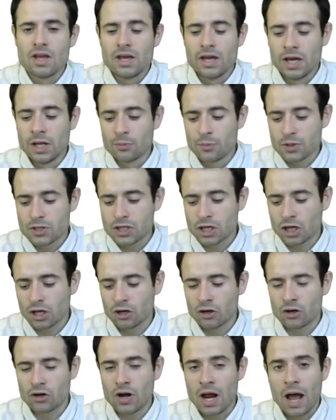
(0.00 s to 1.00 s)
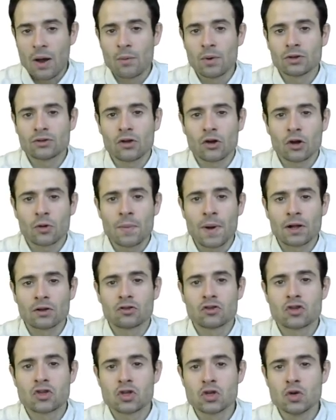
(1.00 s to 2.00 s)
In particular, I will talk
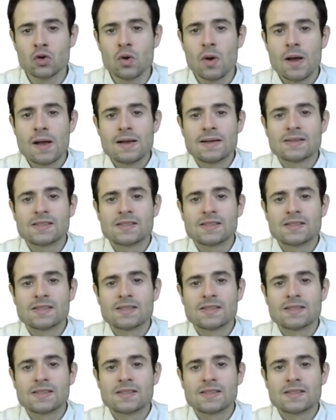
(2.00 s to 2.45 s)
about two